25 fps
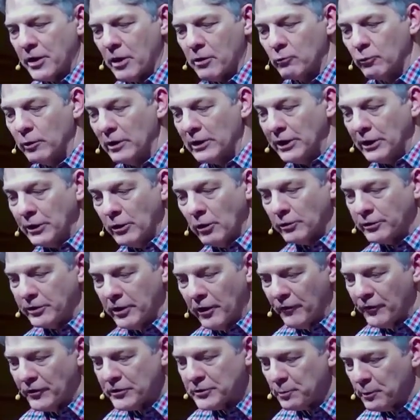Is there
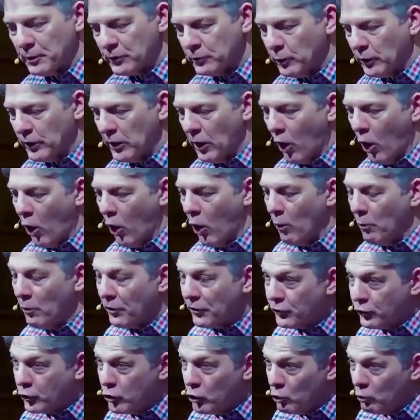really no difference between a
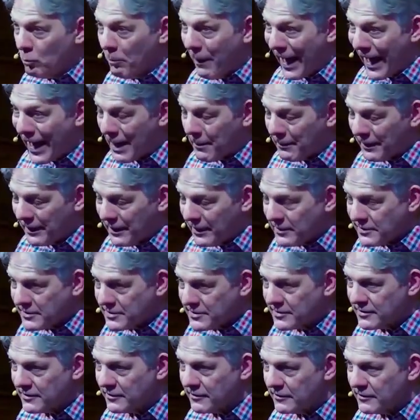home with two
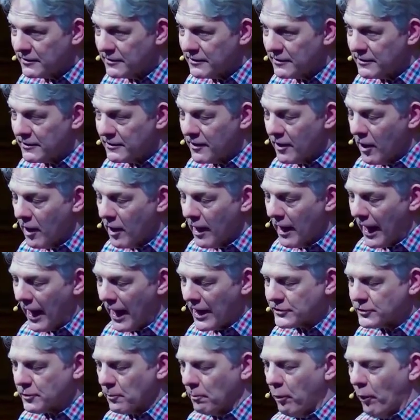mommies
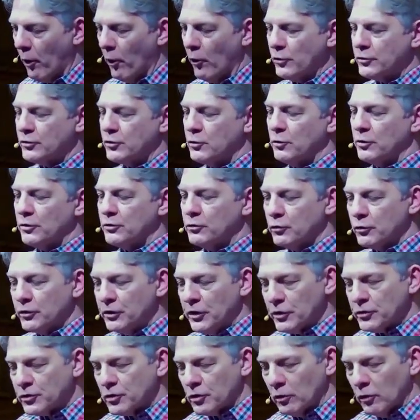as opposed to
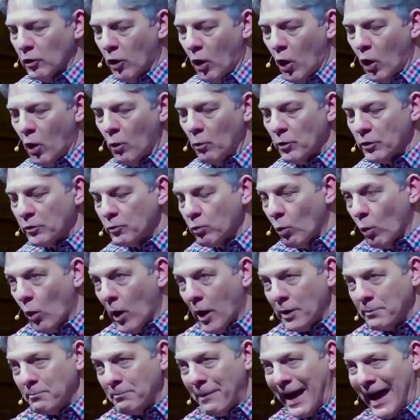a traditional home
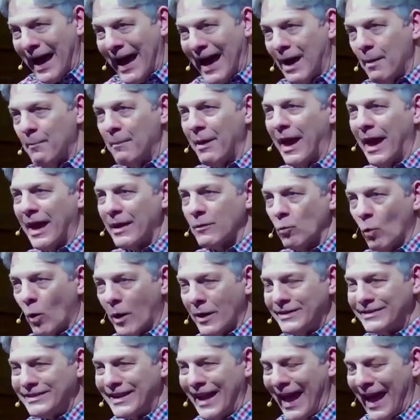with one mom
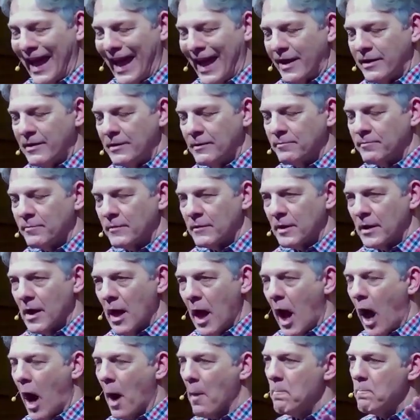and one dad?
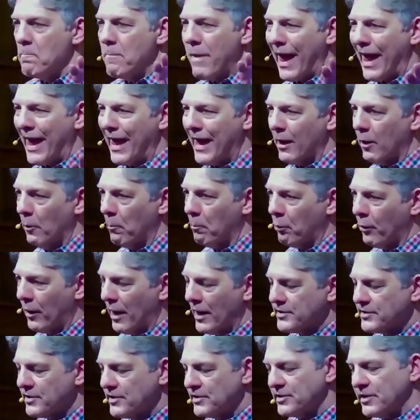A
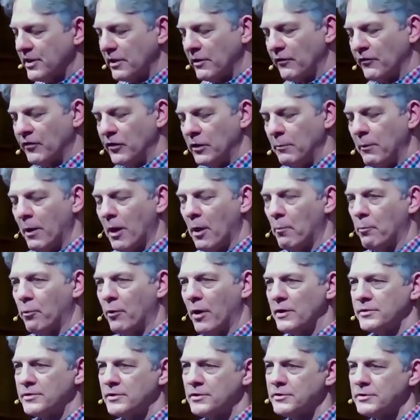male presence and a
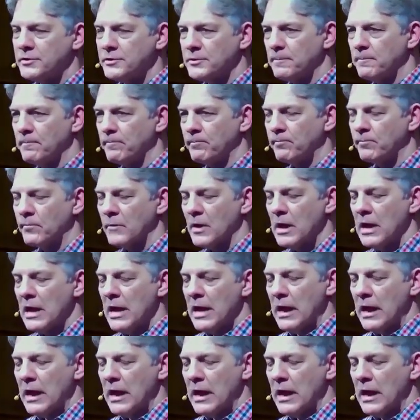female presence?